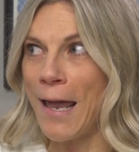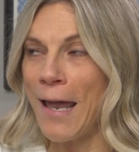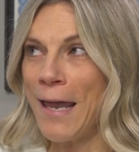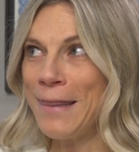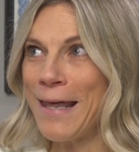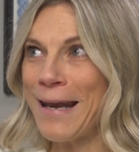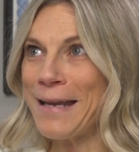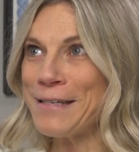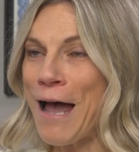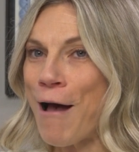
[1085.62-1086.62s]
And then
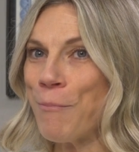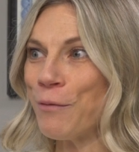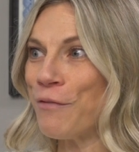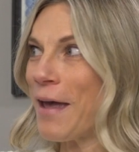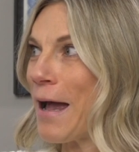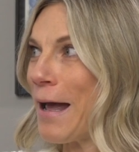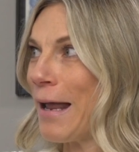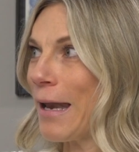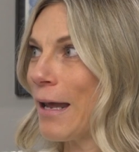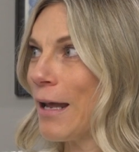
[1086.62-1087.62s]
on top of
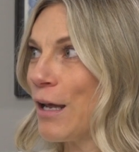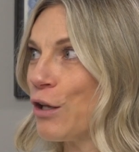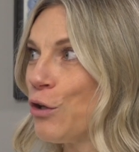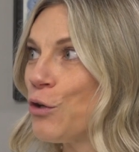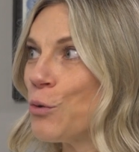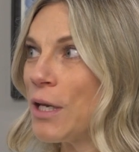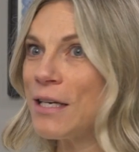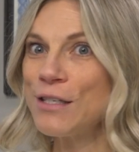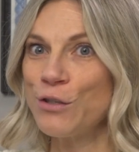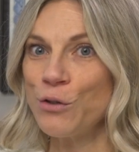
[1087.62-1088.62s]
that, you
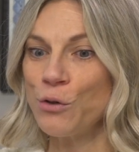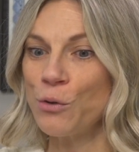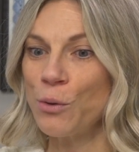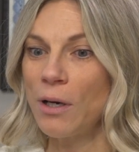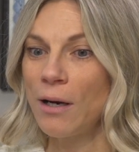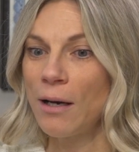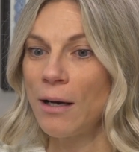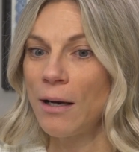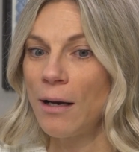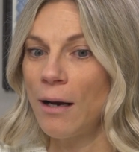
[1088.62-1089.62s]
need to
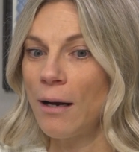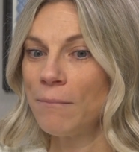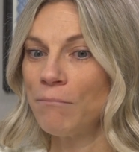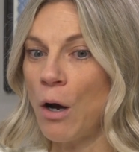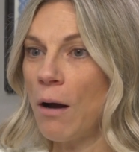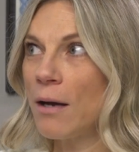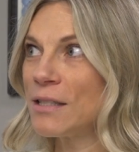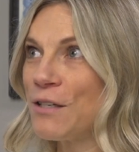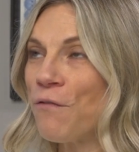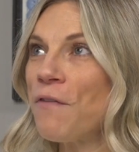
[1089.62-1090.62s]

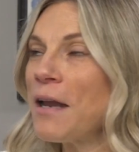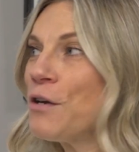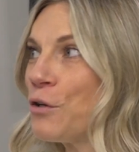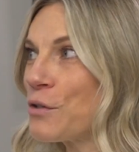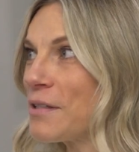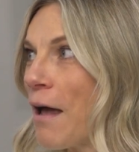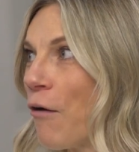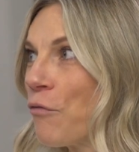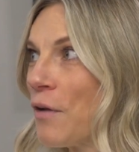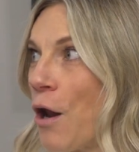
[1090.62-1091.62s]
defend
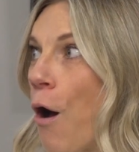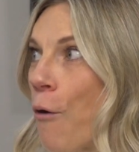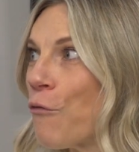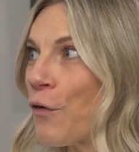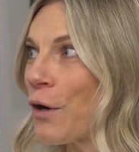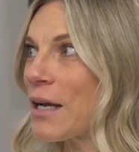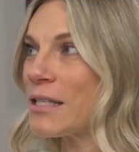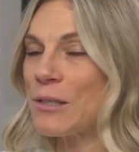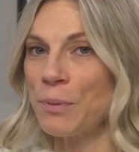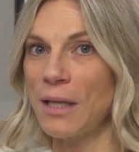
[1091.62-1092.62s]
yourself and
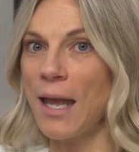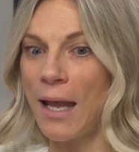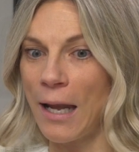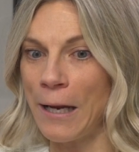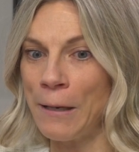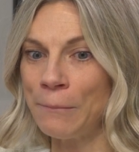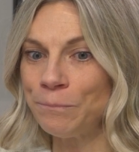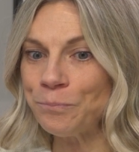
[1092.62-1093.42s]
over-explain